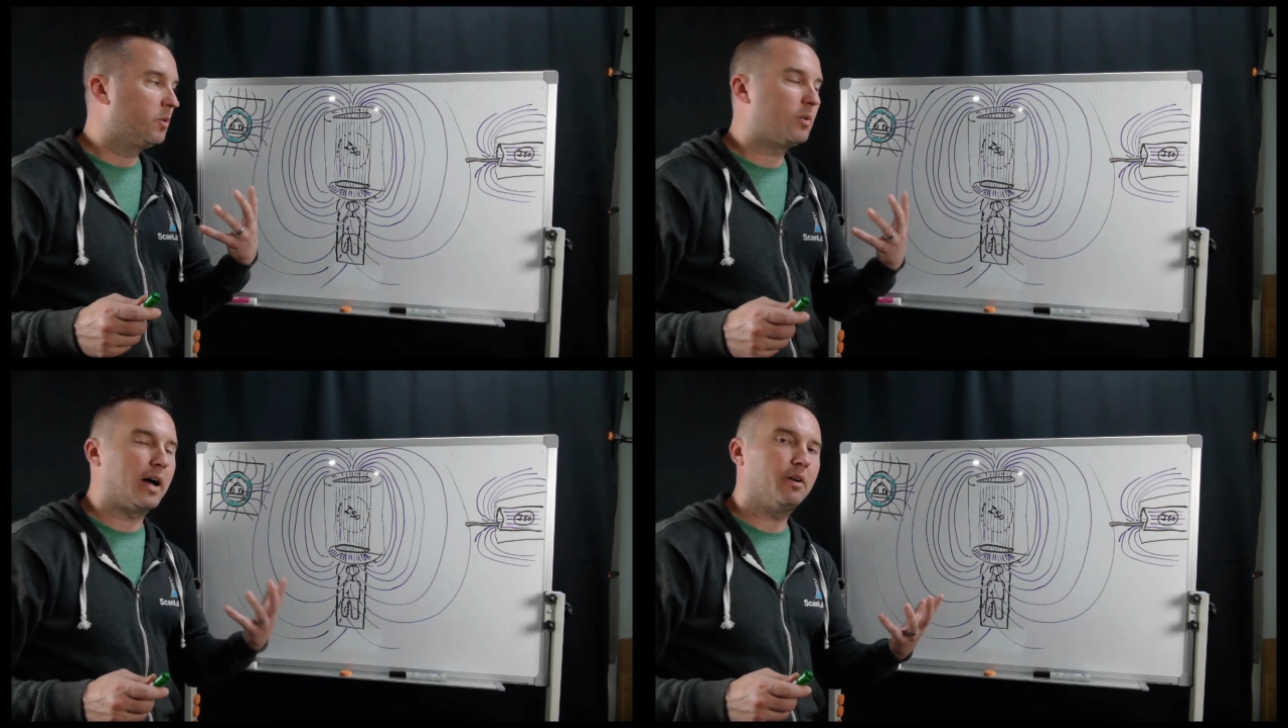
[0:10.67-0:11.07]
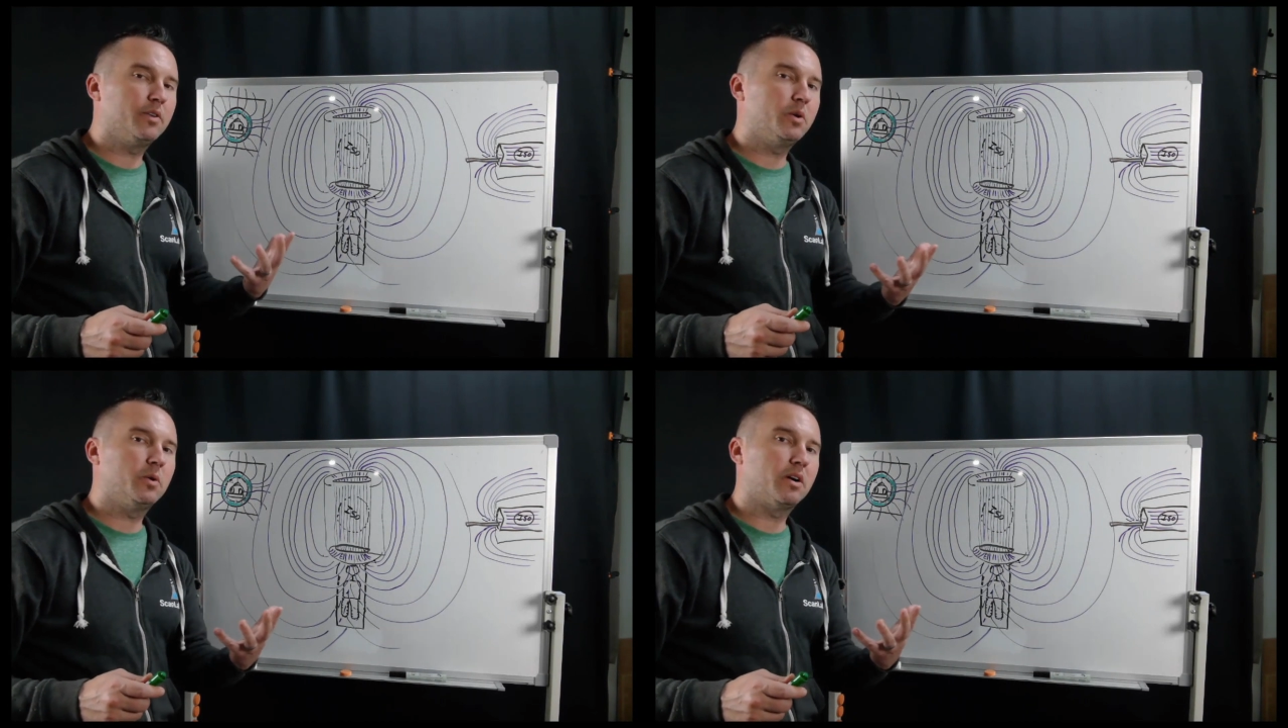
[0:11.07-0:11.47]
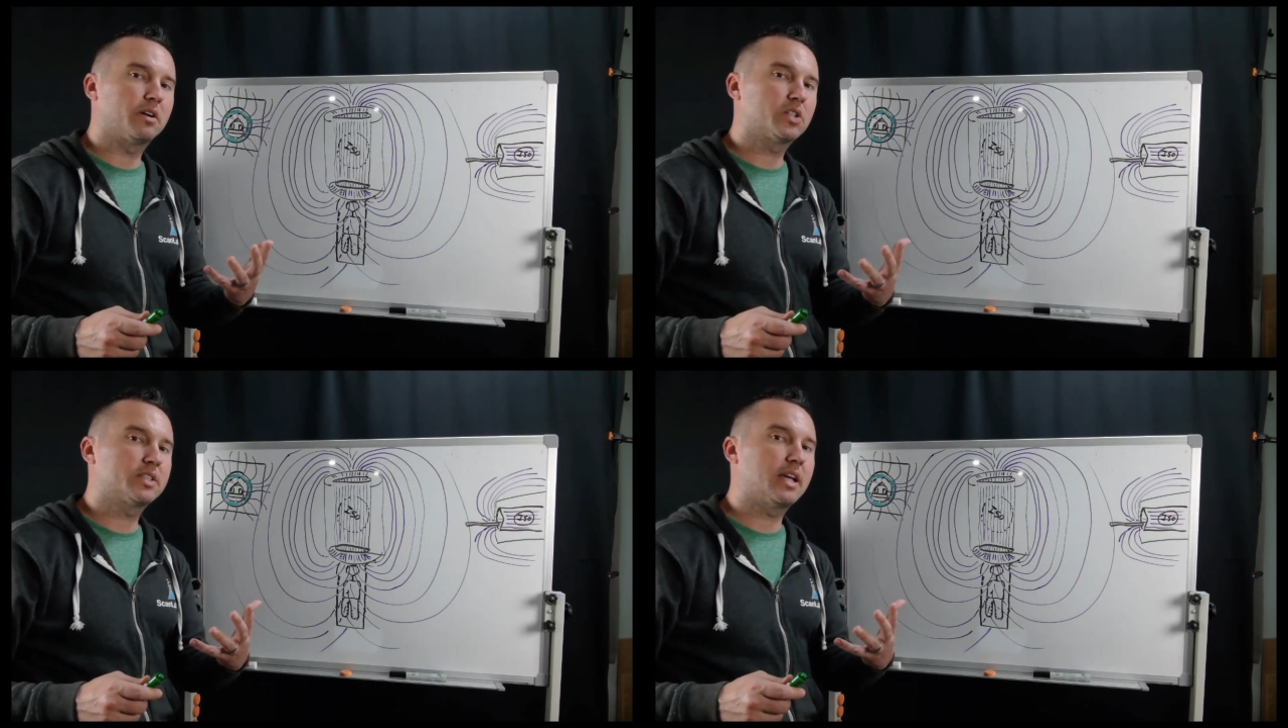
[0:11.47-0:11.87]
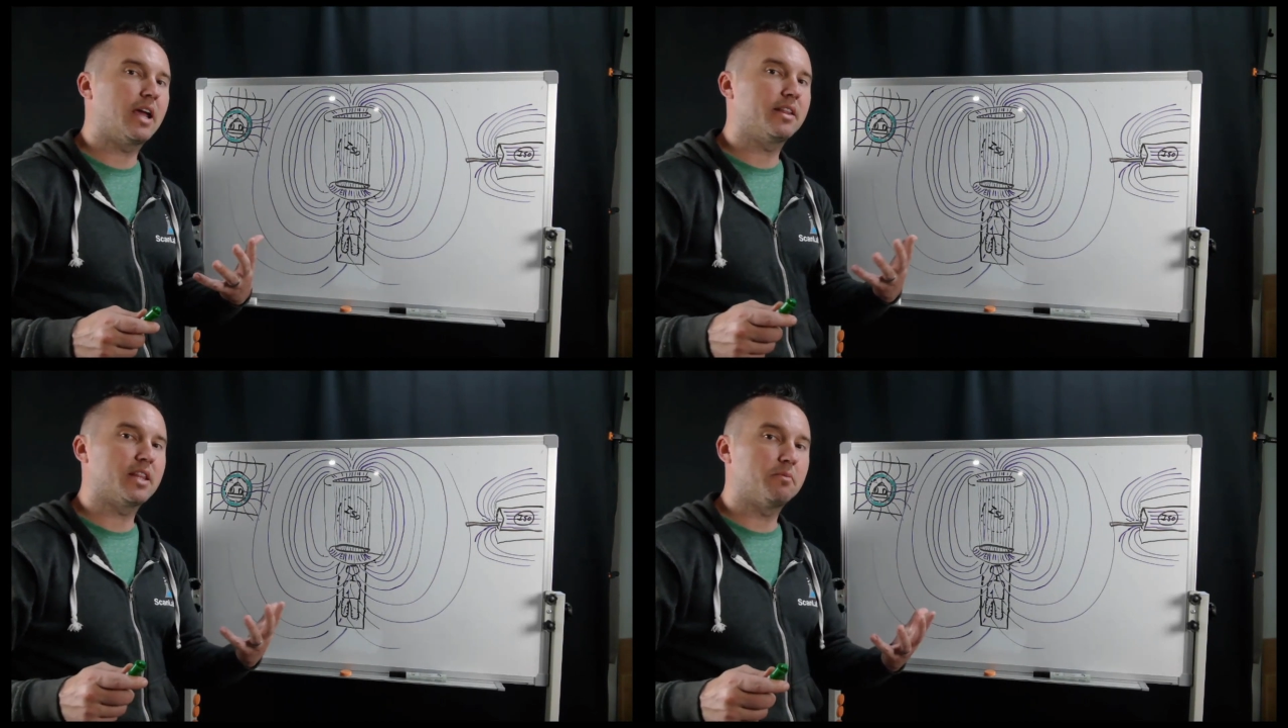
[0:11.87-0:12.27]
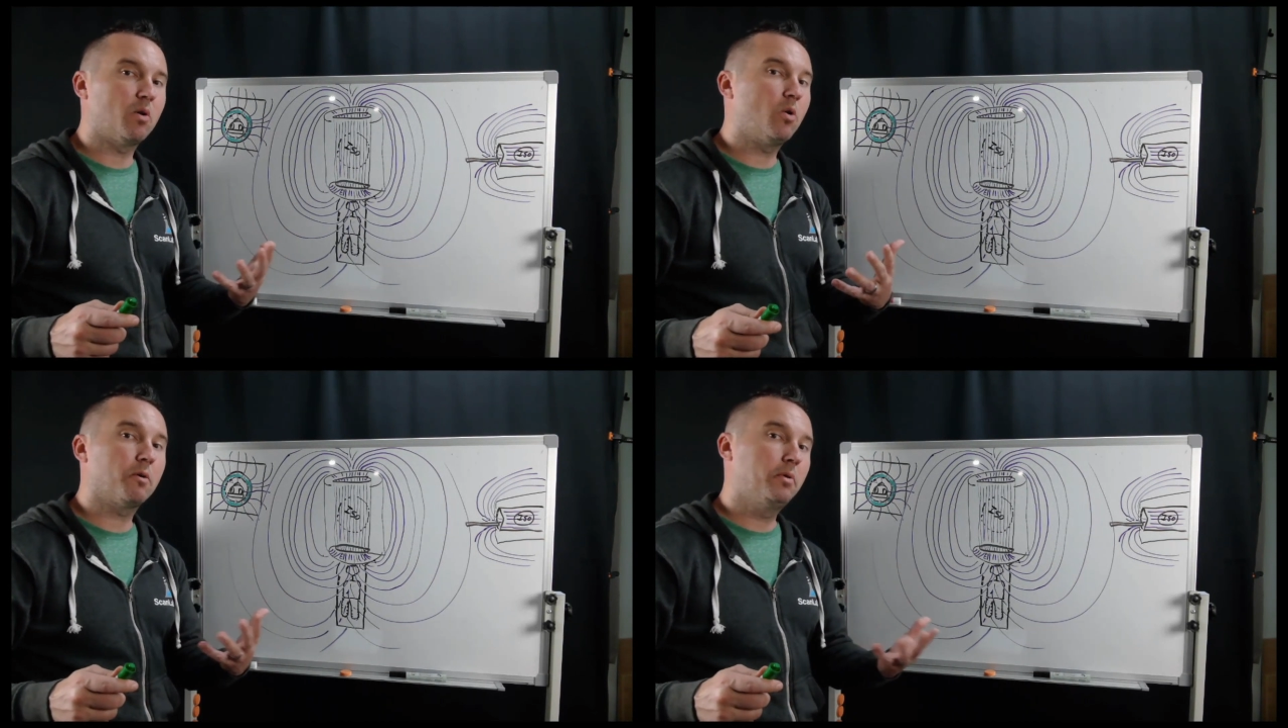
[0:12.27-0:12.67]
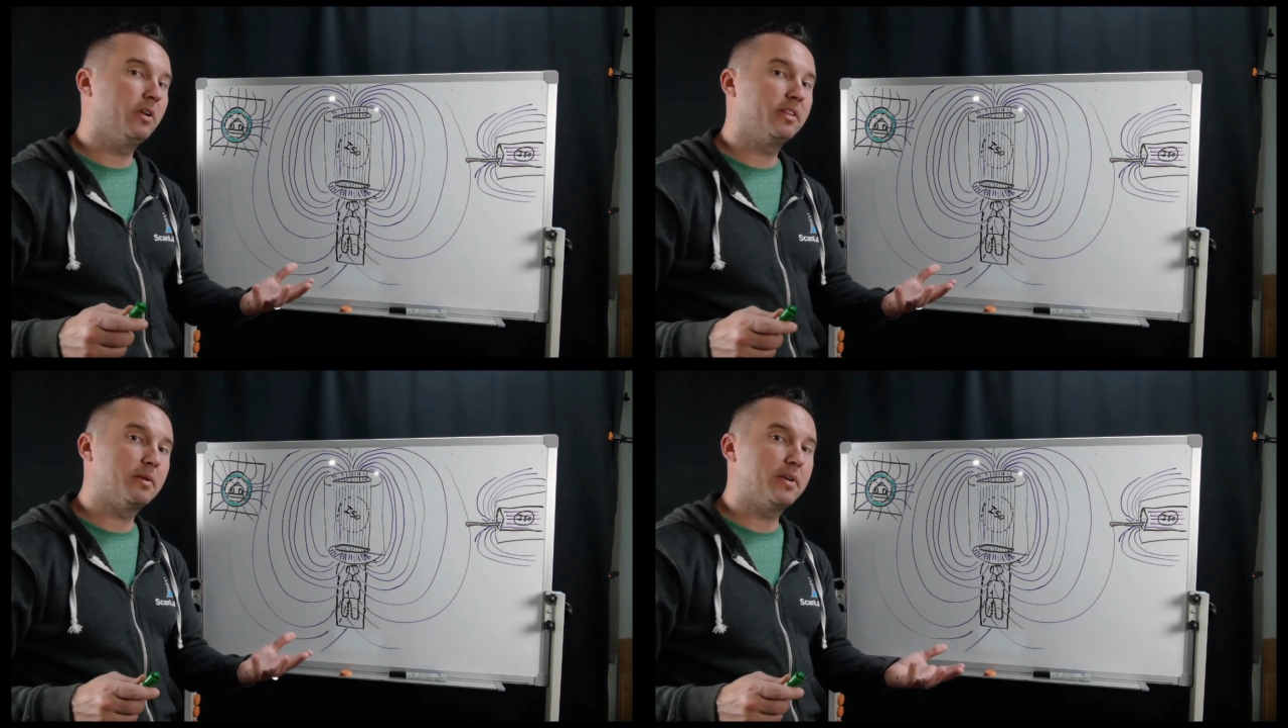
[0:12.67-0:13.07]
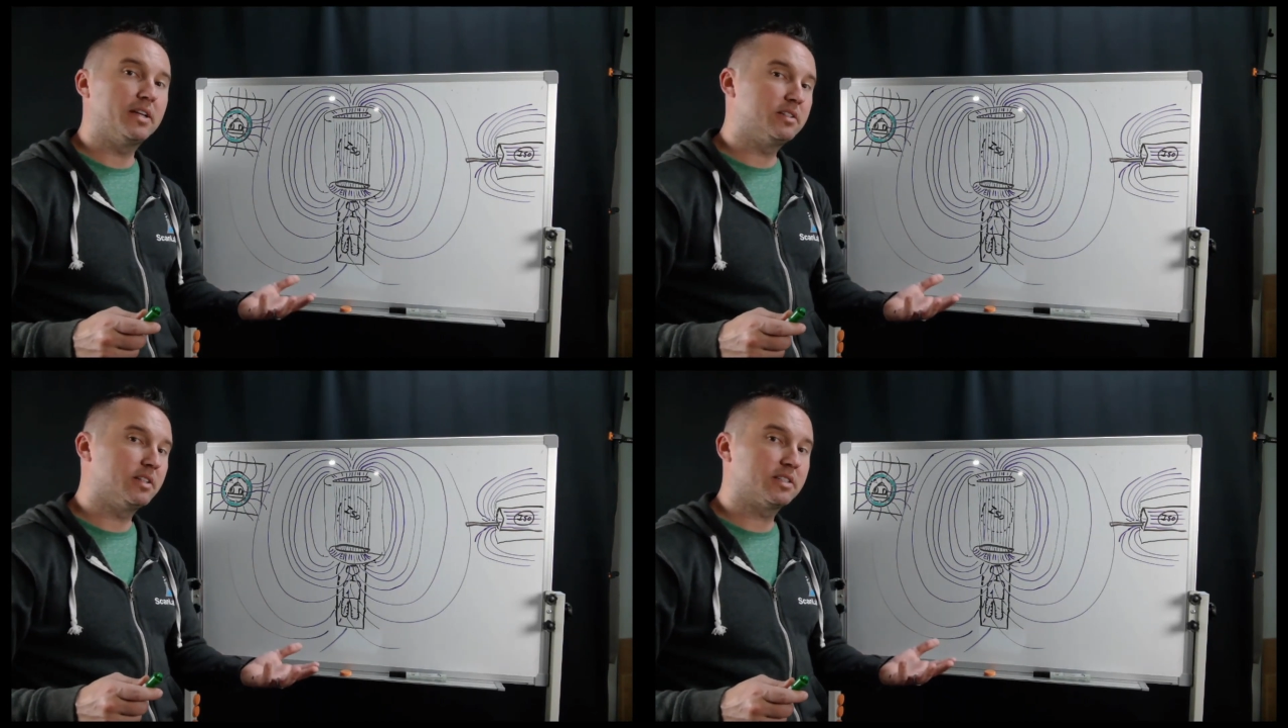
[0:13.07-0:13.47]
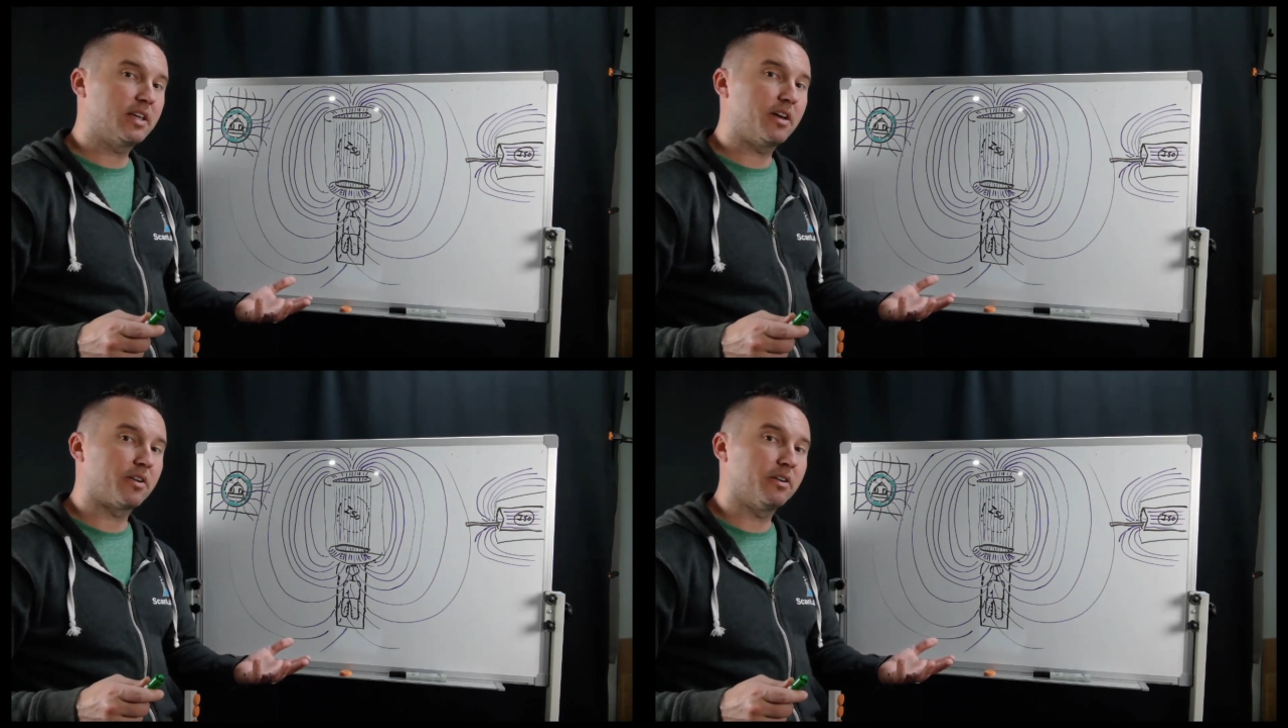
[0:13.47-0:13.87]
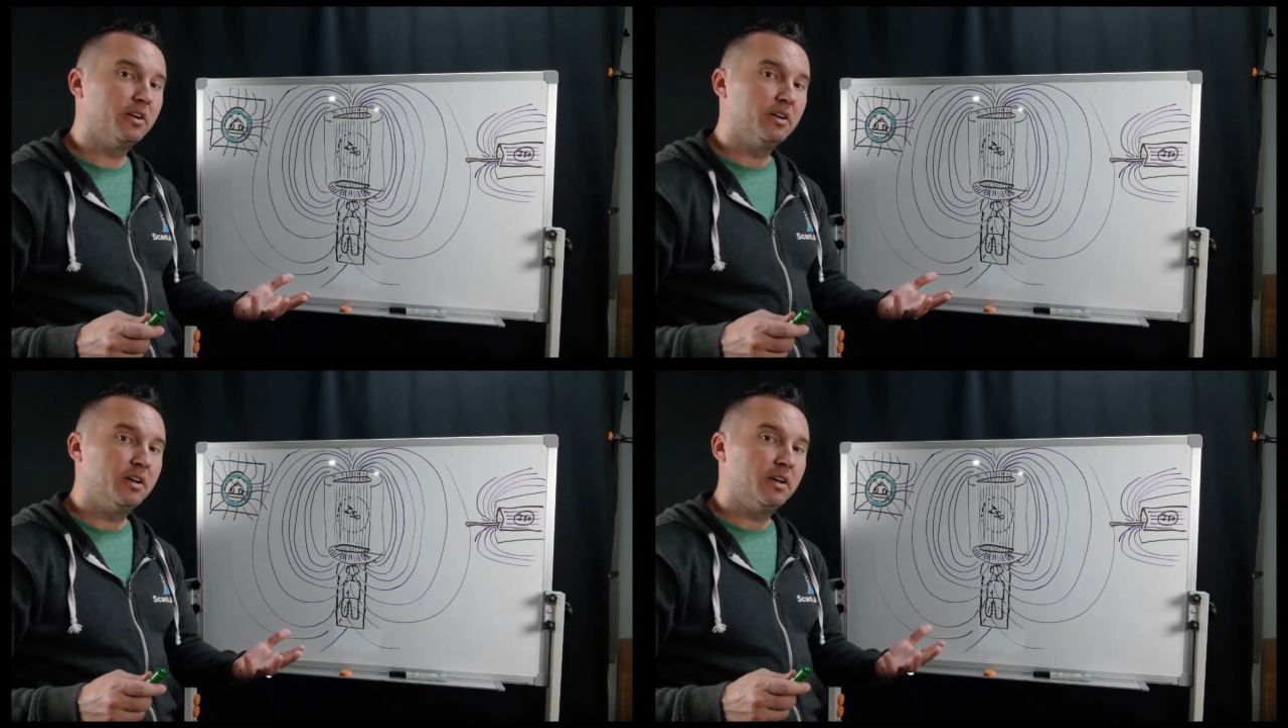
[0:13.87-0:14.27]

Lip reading: while you are scanning them or putting them into the scanner.